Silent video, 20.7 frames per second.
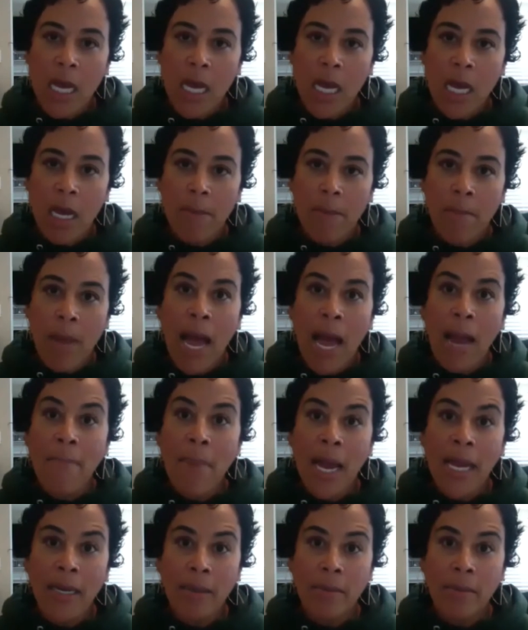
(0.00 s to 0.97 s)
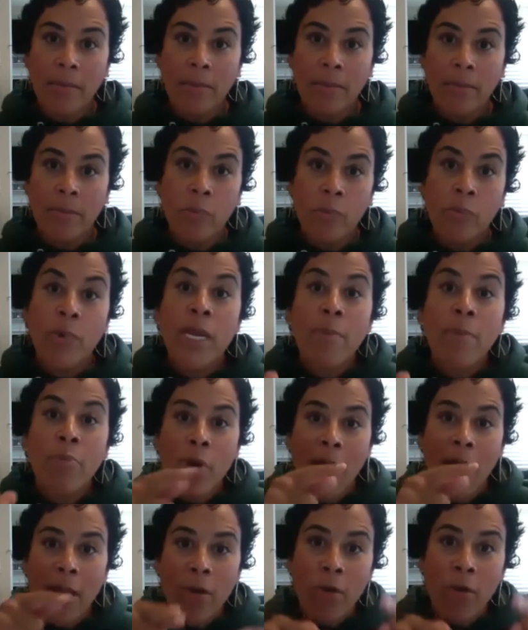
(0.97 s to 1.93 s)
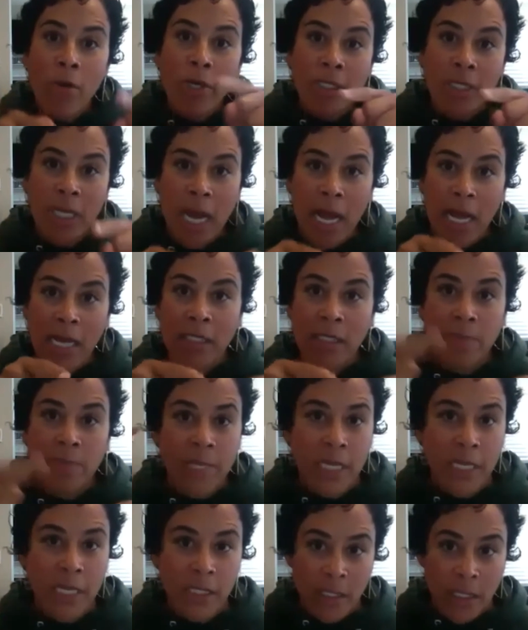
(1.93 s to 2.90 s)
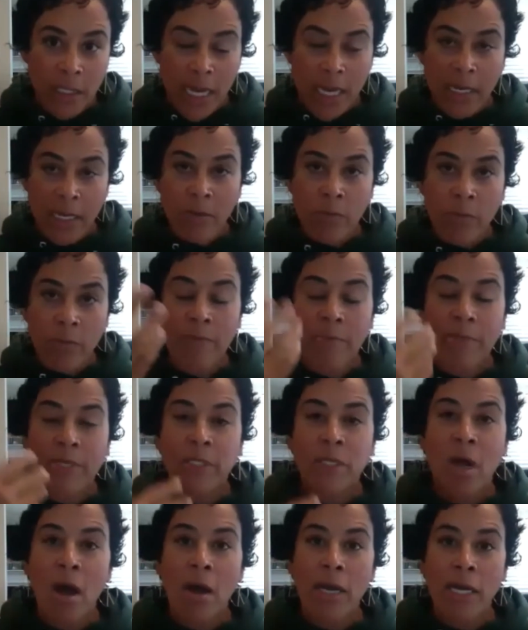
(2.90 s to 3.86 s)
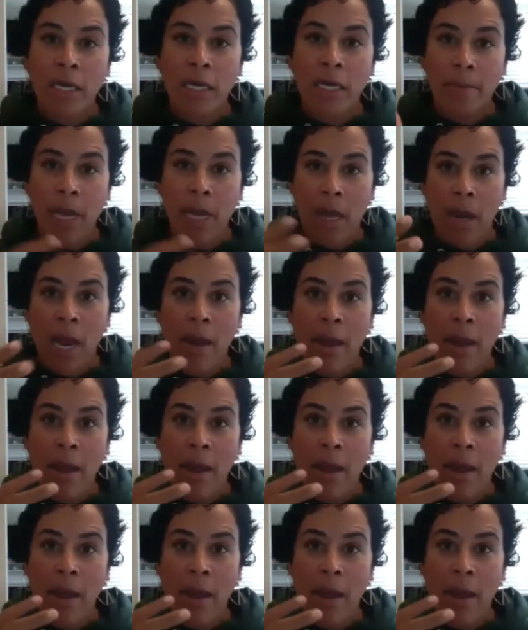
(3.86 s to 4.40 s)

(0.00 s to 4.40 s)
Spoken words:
I might reprioritize because like we've been talking about,